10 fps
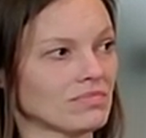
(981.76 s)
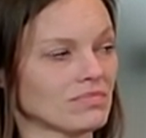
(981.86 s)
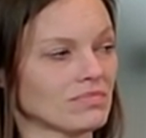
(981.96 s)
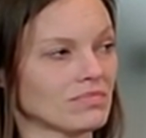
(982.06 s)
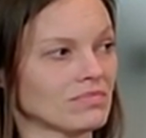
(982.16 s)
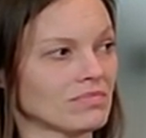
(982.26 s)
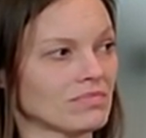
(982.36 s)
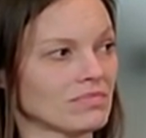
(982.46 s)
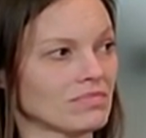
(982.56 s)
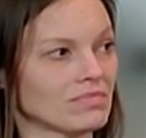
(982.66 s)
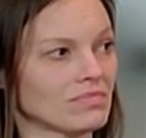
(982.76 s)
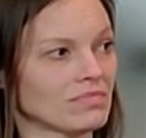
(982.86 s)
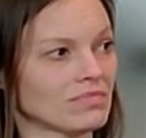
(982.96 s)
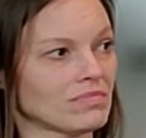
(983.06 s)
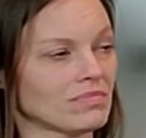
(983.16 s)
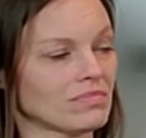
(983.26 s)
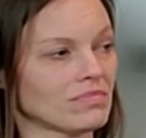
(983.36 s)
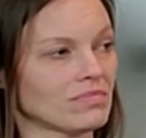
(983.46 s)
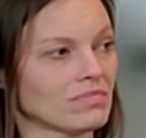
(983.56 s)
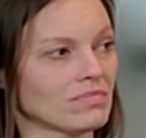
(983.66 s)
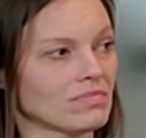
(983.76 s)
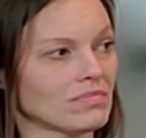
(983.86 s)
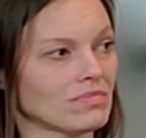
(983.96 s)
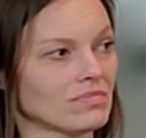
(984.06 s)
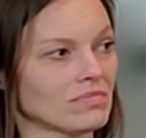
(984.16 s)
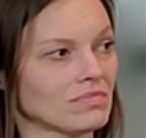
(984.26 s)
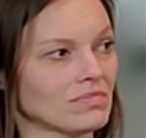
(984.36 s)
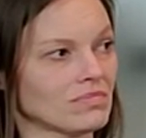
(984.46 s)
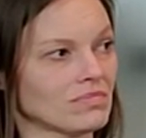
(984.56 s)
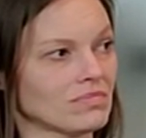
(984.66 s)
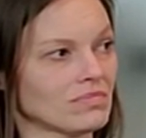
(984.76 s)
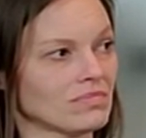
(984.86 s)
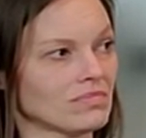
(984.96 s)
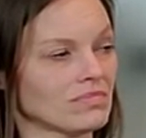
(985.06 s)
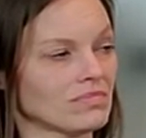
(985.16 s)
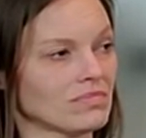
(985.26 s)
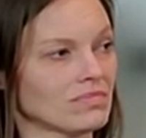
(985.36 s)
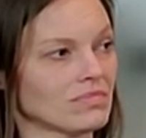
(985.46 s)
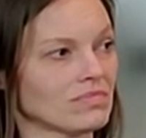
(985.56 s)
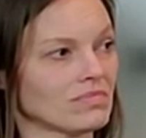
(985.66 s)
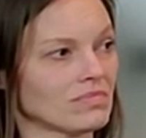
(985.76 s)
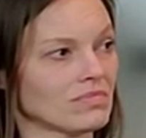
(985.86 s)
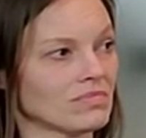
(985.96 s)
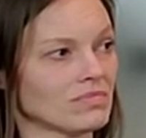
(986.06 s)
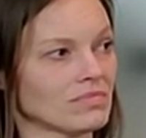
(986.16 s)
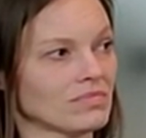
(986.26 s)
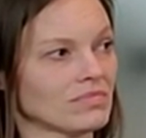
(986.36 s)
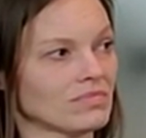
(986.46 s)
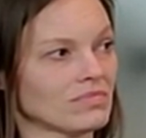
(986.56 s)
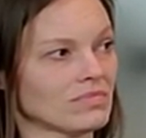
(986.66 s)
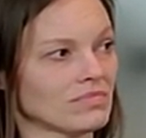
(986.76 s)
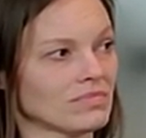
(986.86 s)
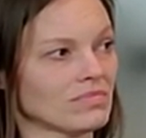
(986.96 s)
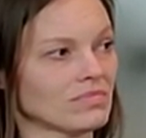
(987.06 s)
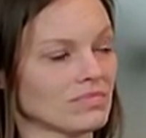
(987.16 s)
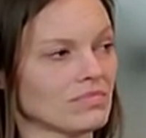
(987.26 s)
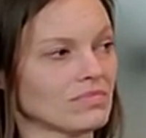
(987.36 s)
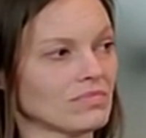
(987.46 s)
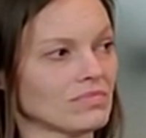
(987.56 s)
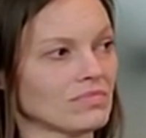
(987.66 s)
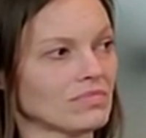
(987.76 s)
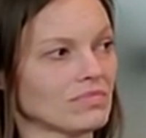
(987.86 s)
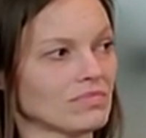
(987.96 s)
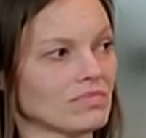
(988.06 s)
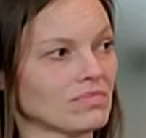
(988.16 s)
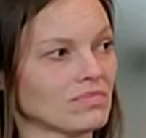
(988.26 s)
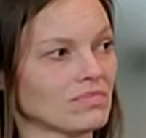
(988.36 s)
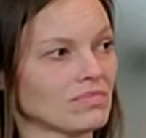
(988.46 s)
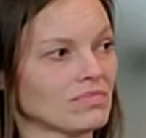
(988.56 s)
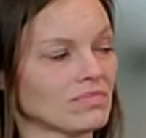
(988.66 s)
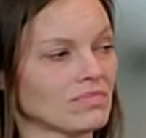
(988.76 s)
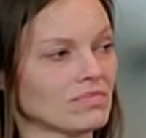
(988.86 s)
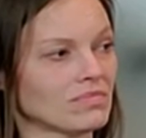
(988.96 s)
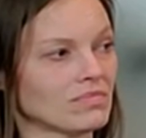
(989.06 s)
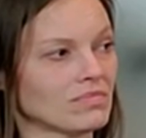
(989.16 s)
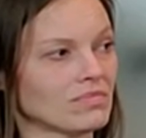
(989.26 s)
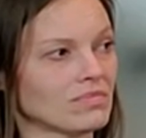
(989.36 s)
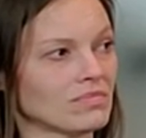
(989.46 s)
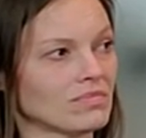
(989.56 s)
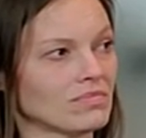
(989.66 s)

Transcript: (silent)